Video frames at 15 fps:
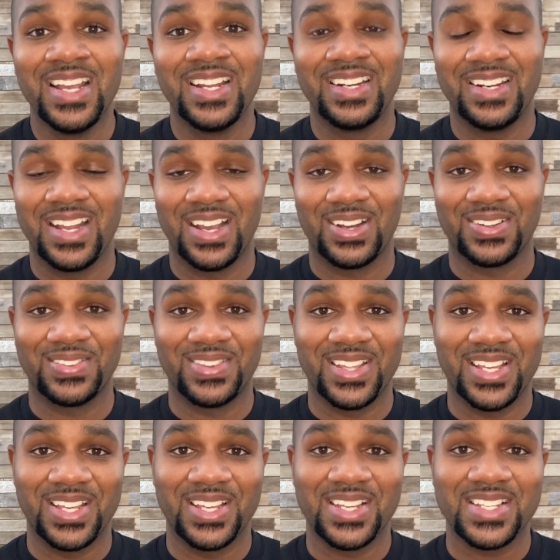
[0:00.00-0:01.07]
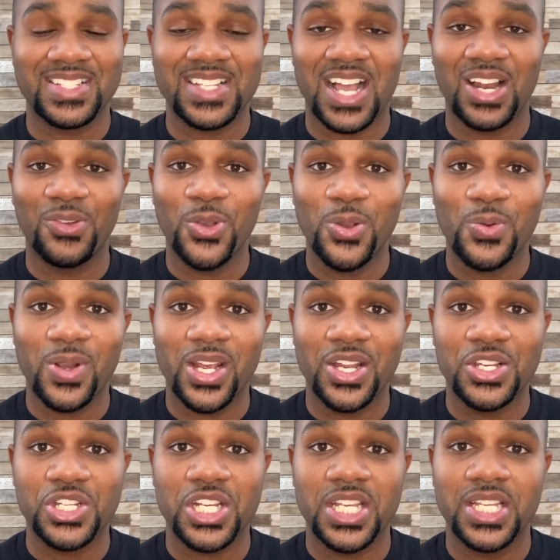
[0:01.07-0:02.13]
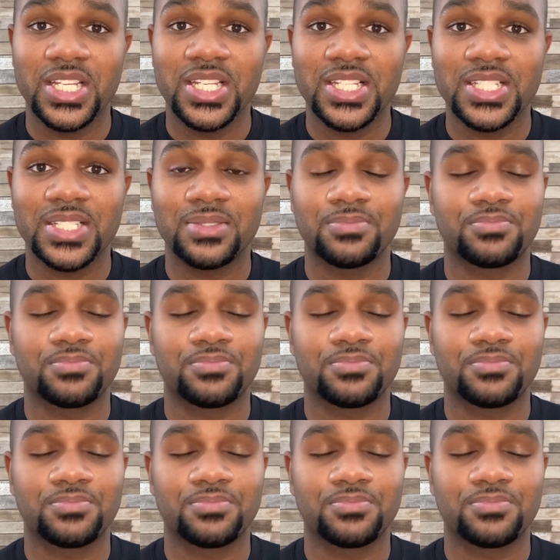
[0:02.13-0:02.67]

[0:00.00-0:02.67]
Now, the salary range is